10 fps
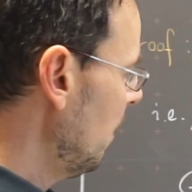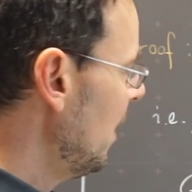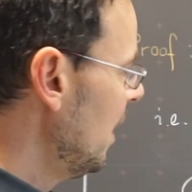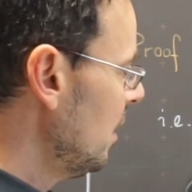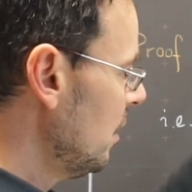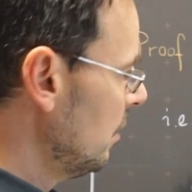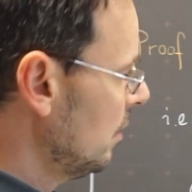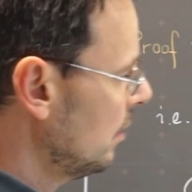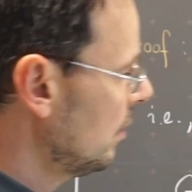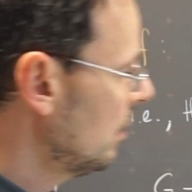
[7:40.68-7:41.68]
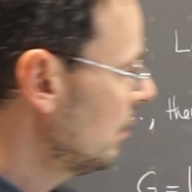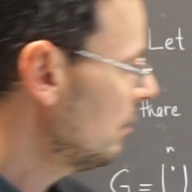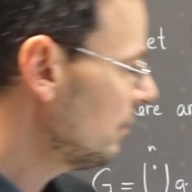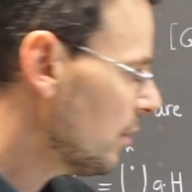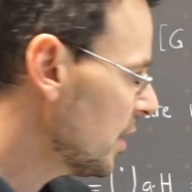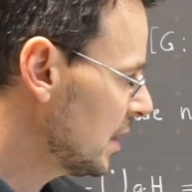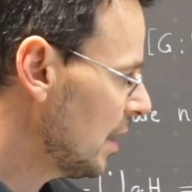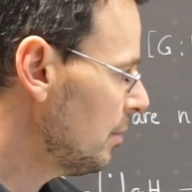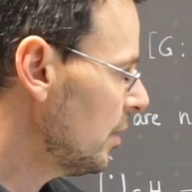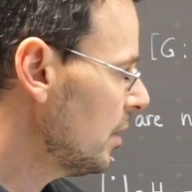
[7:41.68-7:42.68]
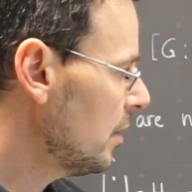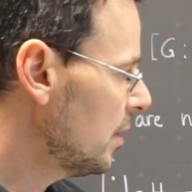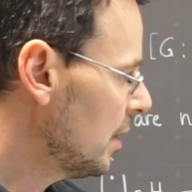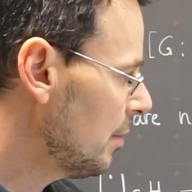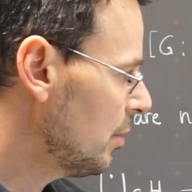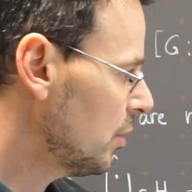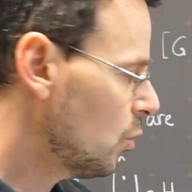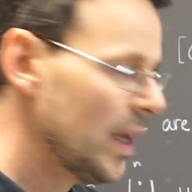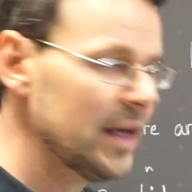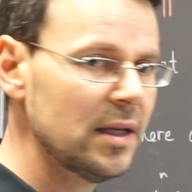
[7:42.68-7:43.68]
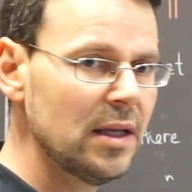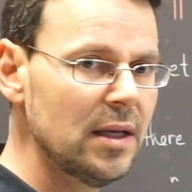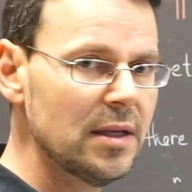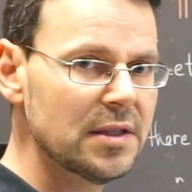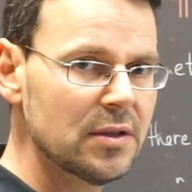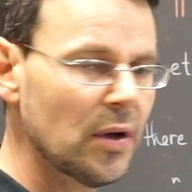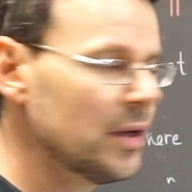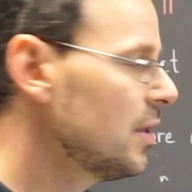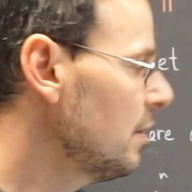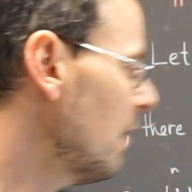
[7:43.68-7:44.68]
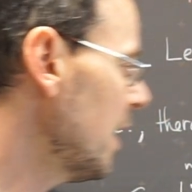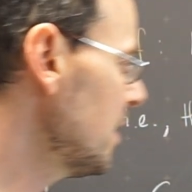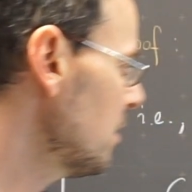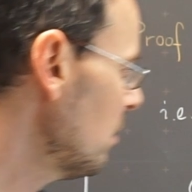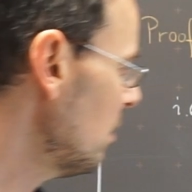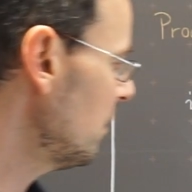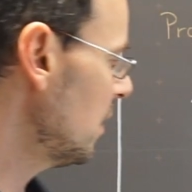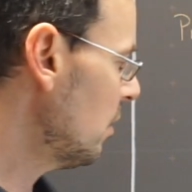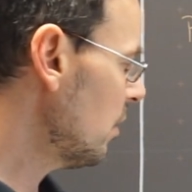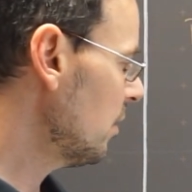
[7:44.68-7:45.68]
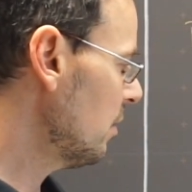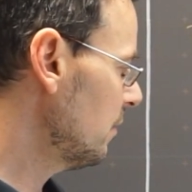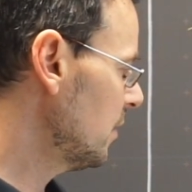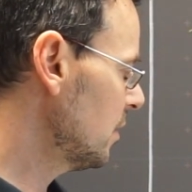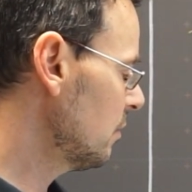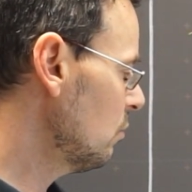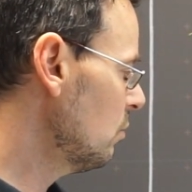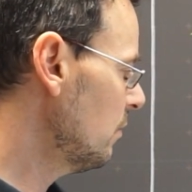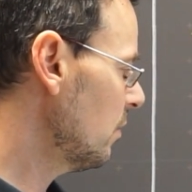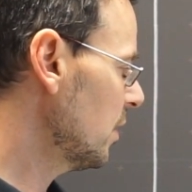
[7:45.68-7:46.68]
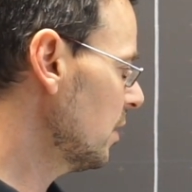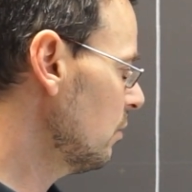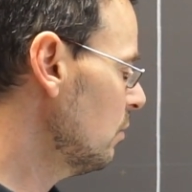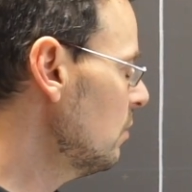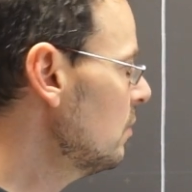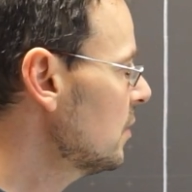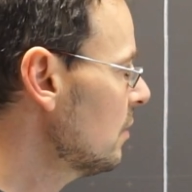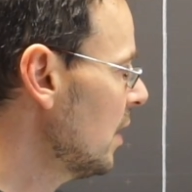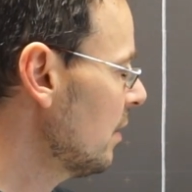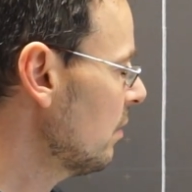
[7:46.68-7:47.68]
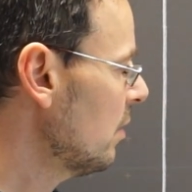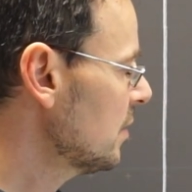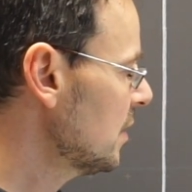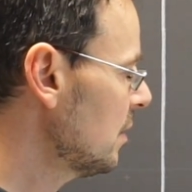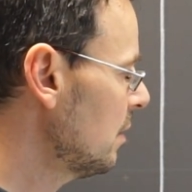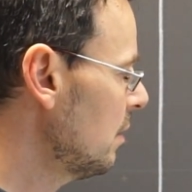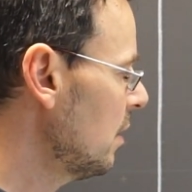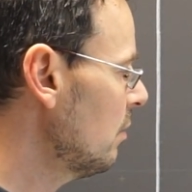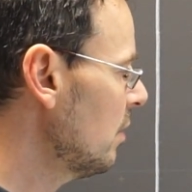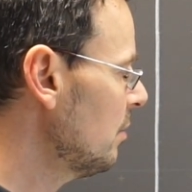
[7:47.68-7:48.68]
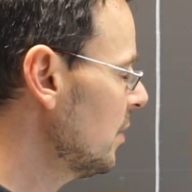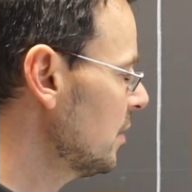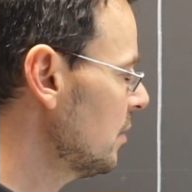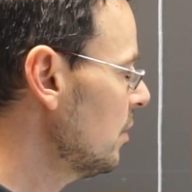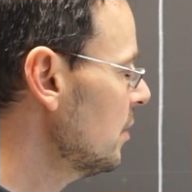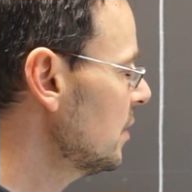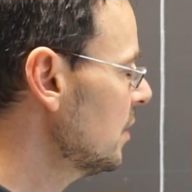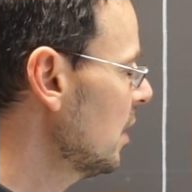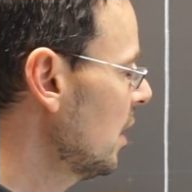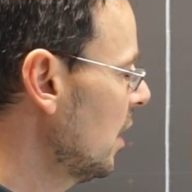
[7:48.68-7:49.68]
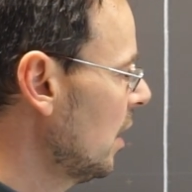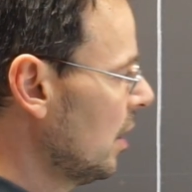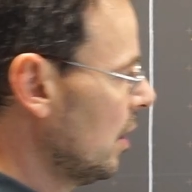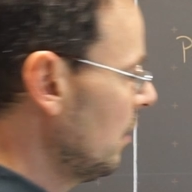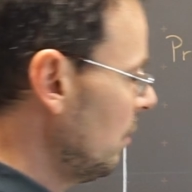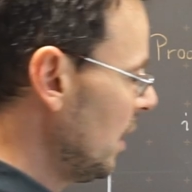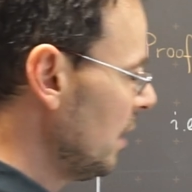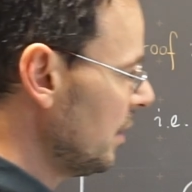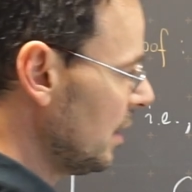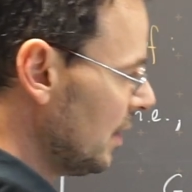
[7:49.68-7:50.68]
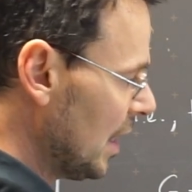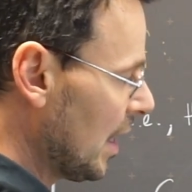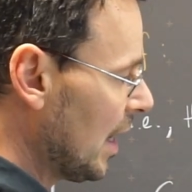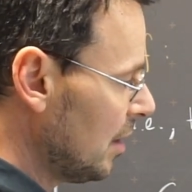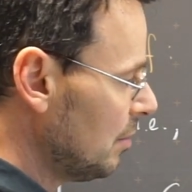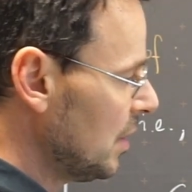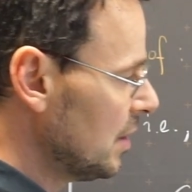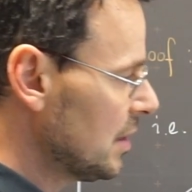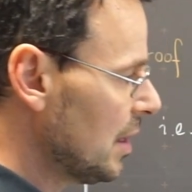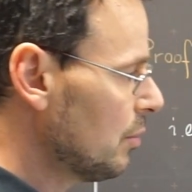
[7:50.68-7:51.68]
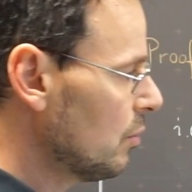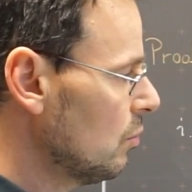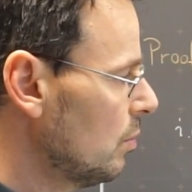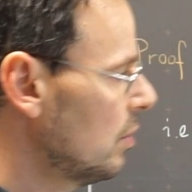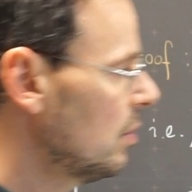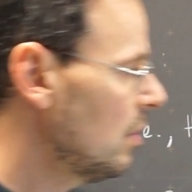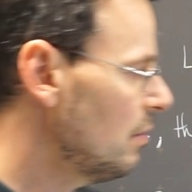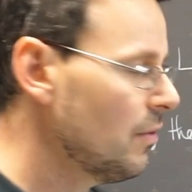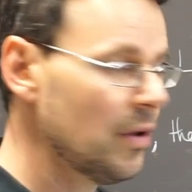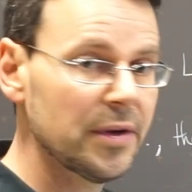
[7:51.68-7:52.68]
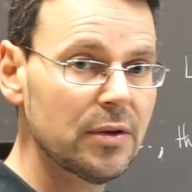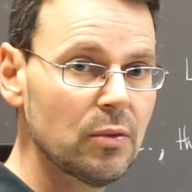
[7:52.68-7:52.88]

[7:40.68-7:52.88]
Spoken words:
Then, for example, the number 20 is not a divisor of the order of this group, 42. So Lagrange's theorem asserts, well, then there can't be a subgroup of order